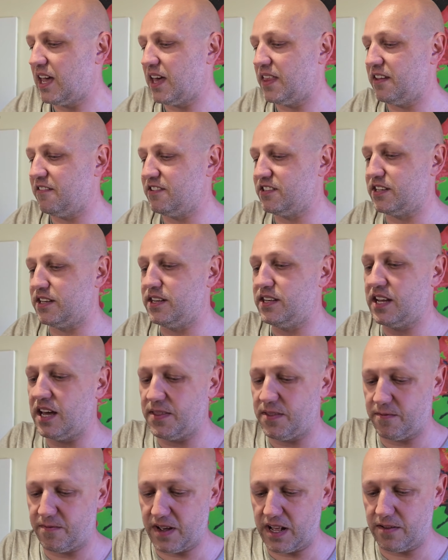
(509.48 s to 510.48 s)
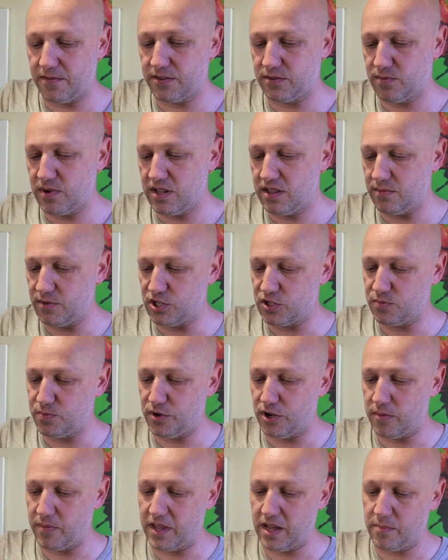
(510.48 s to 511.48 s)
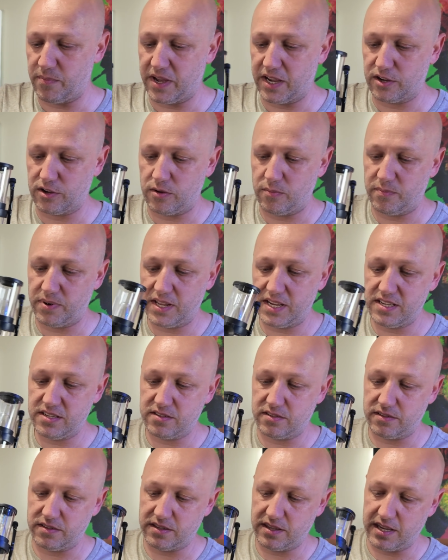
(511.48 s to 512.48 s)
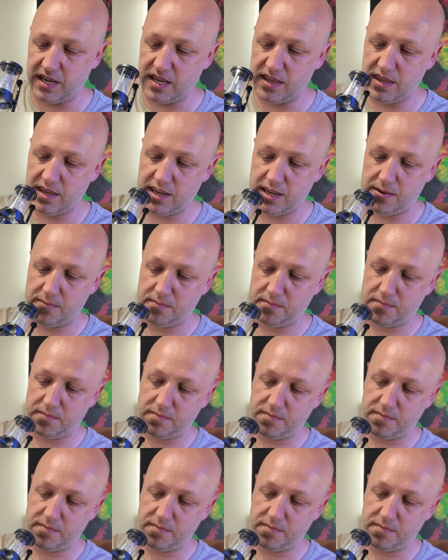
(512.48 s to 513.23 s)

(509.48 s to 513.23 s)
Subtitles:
and there is another valve as well. Let me just pop that back on place onto the end there.